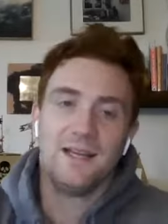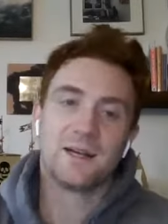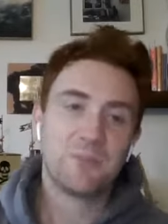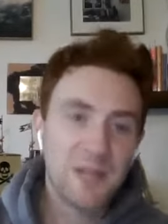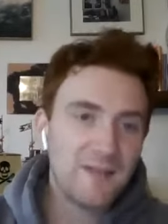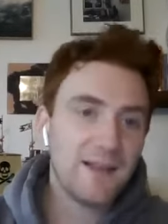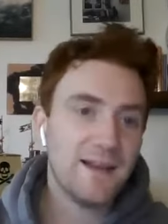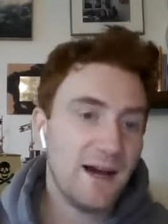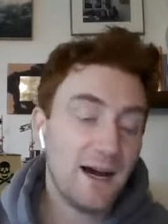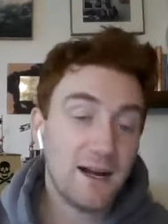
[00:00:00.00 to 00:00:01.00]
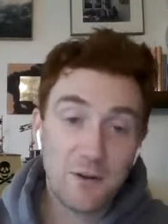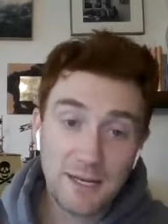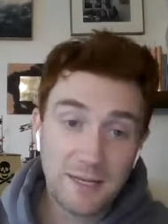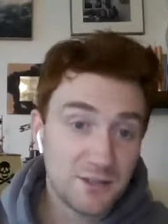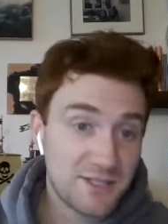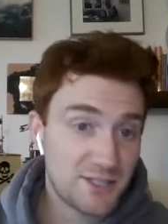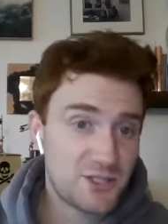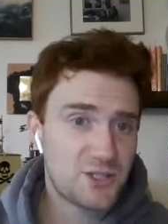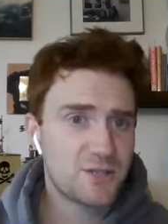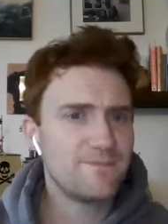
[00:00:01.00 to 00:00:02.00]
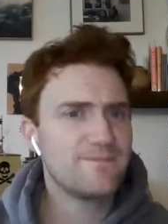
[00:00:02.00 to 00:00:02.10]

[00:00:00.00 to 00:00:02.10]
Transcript: completely. Uh, Greg Dulcich